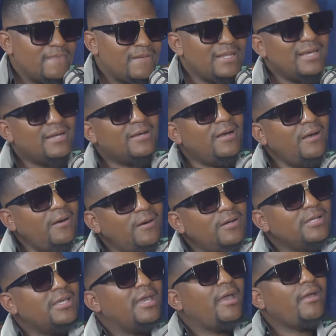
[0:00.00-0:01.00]
Like, oh,
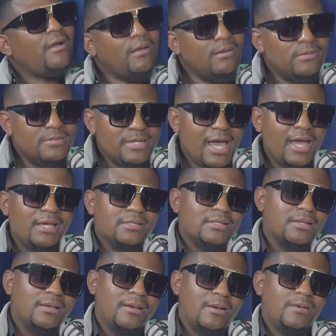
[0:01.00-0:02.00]
okay. Oh, nice.